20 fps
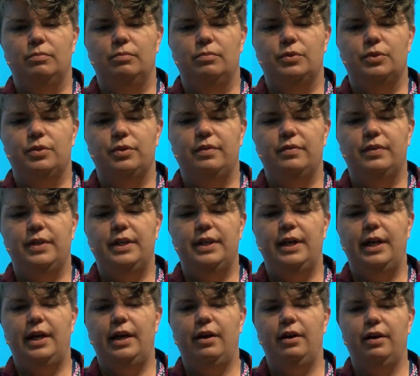sort of
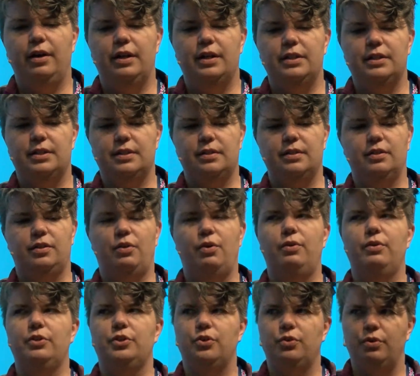inherent
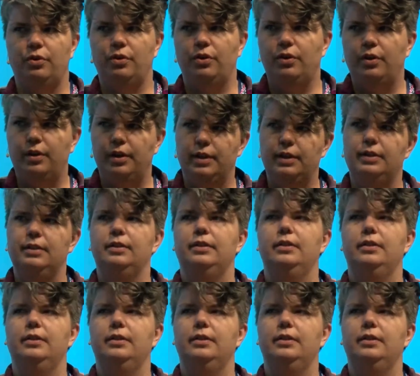cultural